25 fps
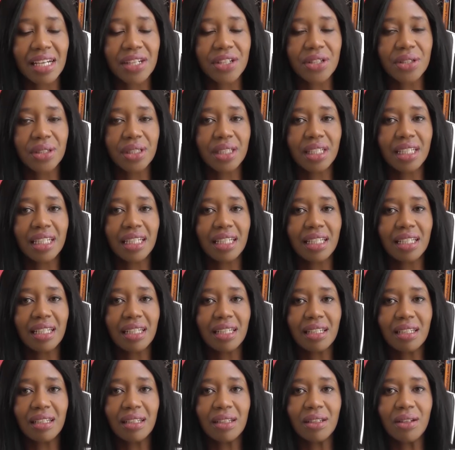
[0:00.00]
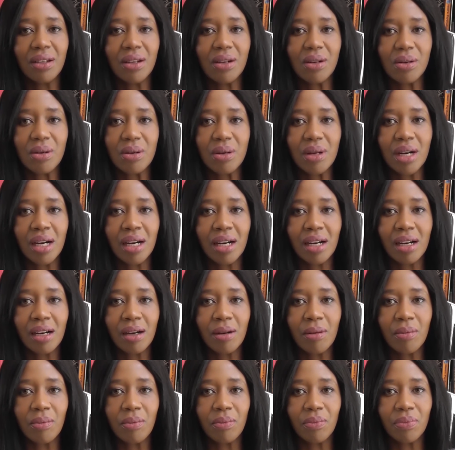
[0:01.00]
actually, you know,
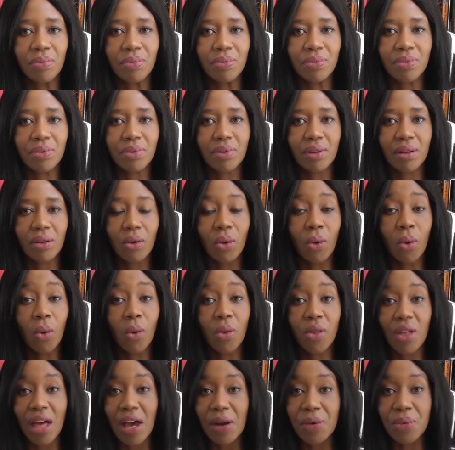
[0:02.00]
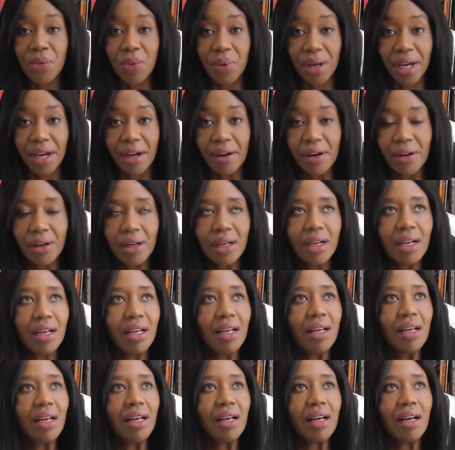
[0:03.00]
all that rare.
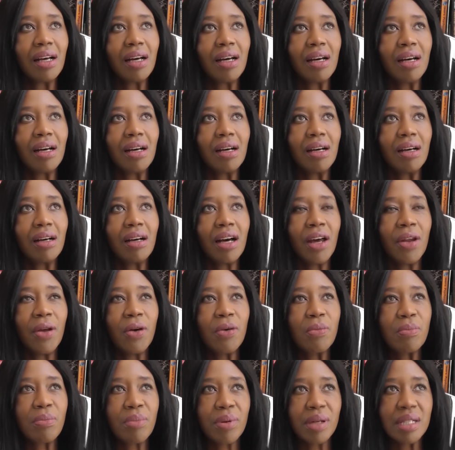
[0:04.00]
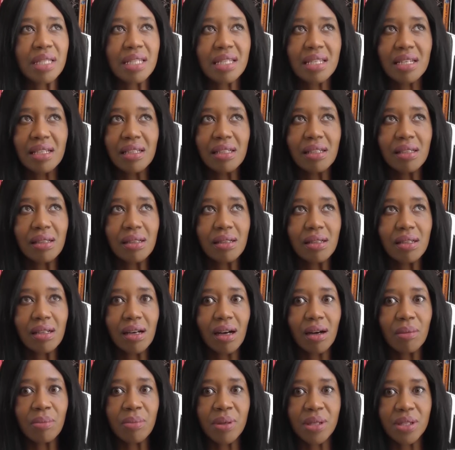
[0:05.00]
I know Britain
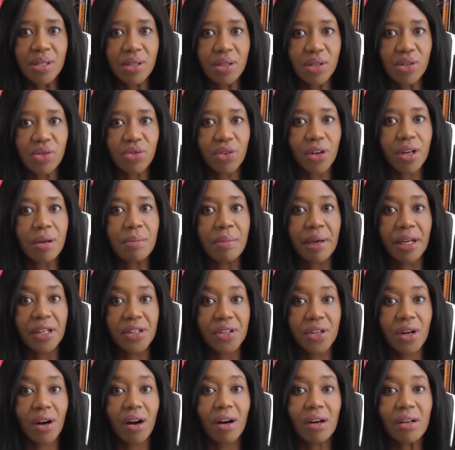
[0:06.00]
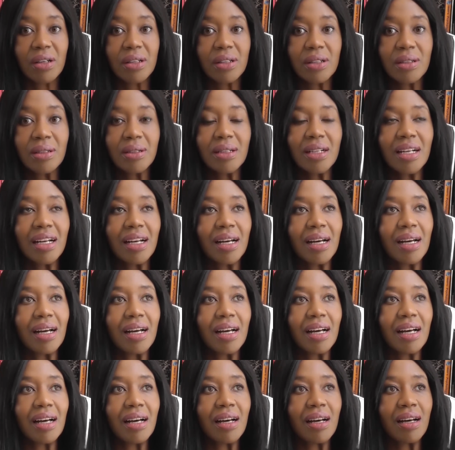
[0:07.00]
is very matriarchal.
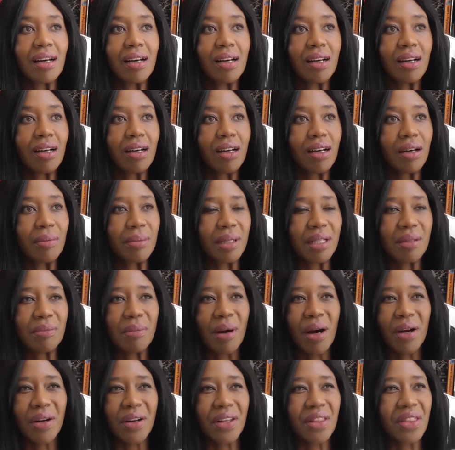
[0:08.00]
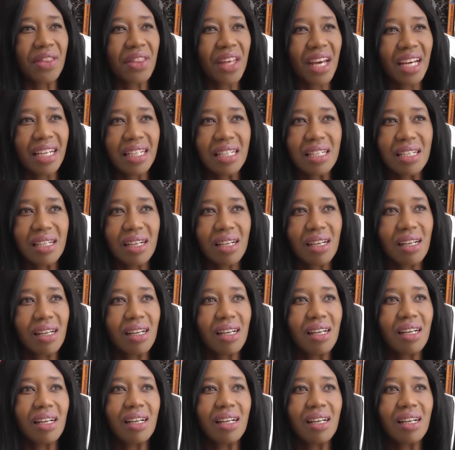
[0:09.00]
I mean, Margaret Thatcher,